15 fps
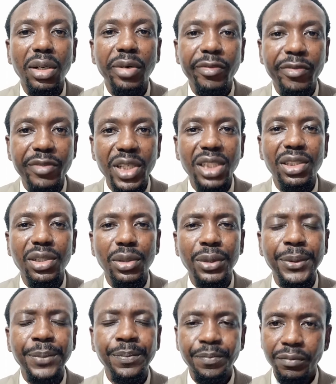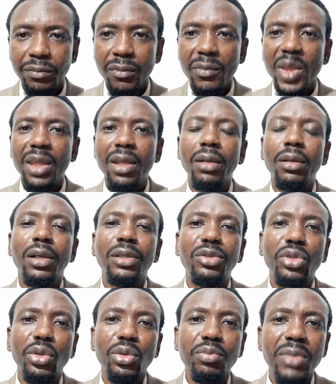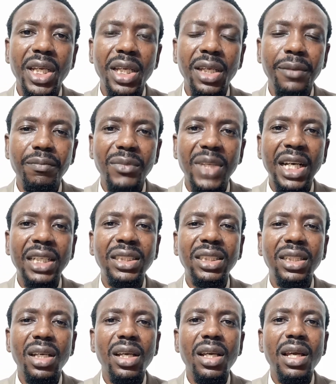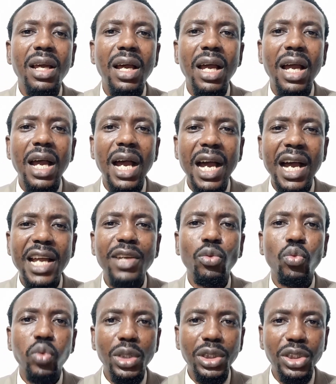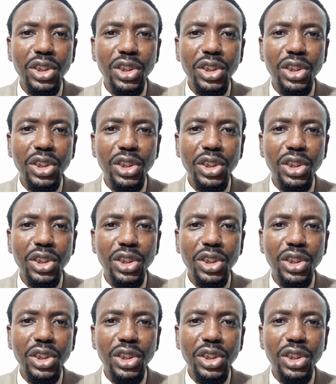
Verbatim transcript: video, the Lord told me that I will